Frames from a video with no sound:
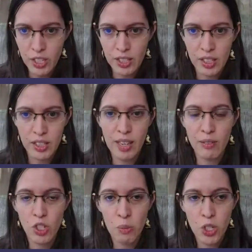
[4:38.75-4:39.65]
I think they have
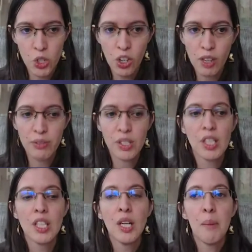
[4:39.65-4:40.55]
so much to offer,
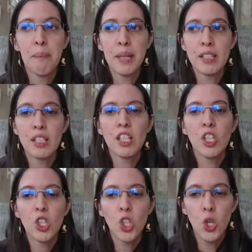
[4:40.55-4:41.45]
but
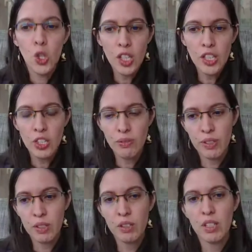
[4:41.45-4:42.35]
totally
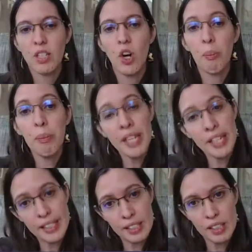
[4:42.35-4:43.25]
different
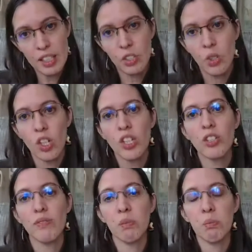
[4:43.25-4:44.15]
opinions and totally
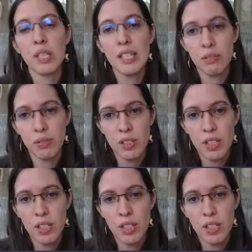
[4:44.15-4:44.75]
different beliefs.